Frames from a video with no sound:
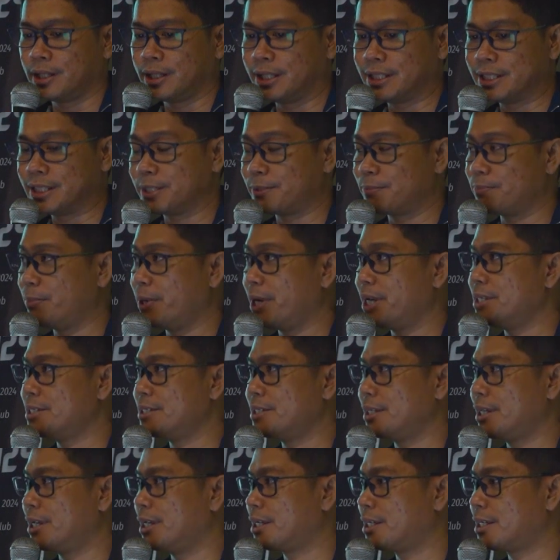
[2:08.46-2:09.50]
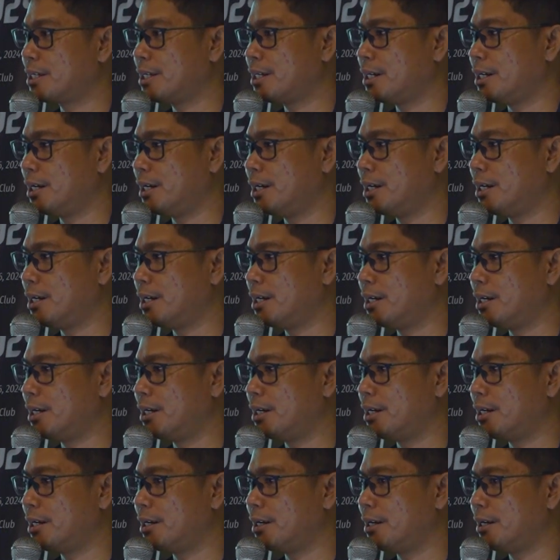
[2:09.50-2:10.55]
this is basic
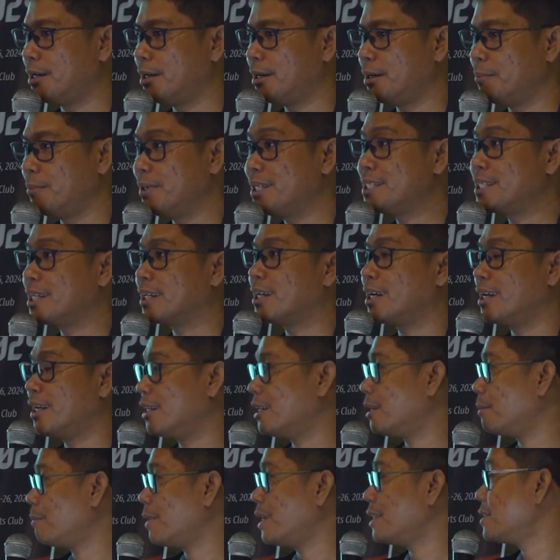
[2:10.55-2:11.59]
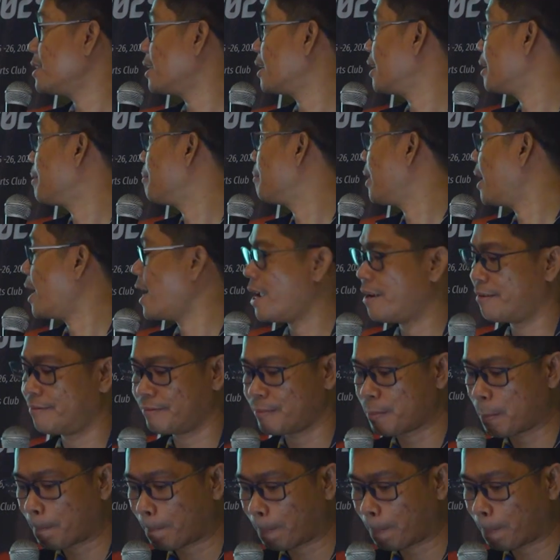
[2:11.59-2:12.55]
in behave.